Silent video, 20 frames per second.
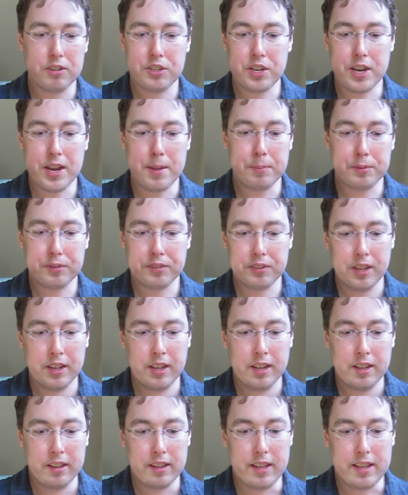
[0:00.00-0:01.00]
shapes,
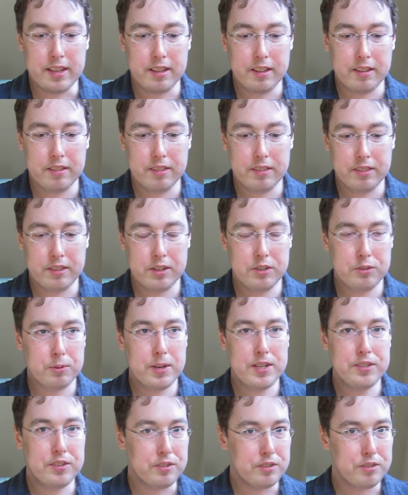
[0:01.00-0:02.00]
like, there's
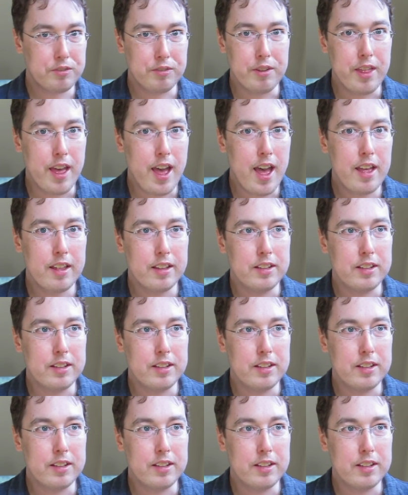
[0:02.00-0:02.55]
reasons for that.